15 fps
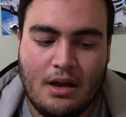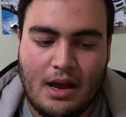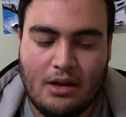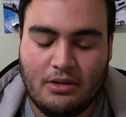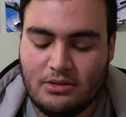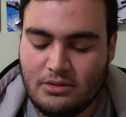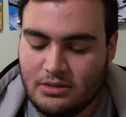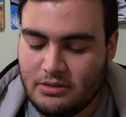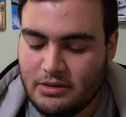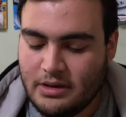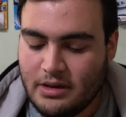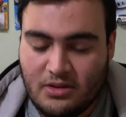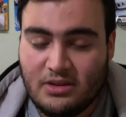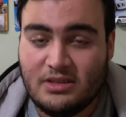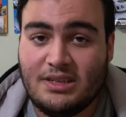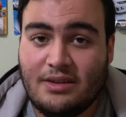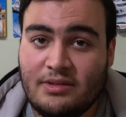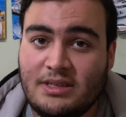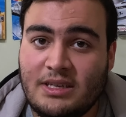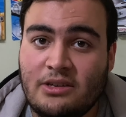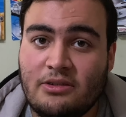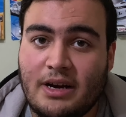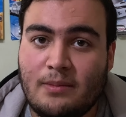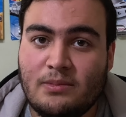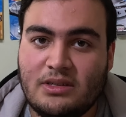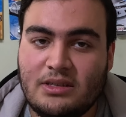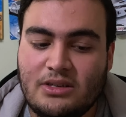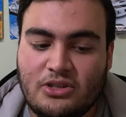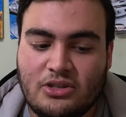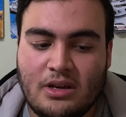I only use 3. They're 17 grams
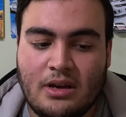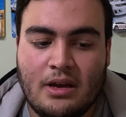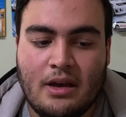each,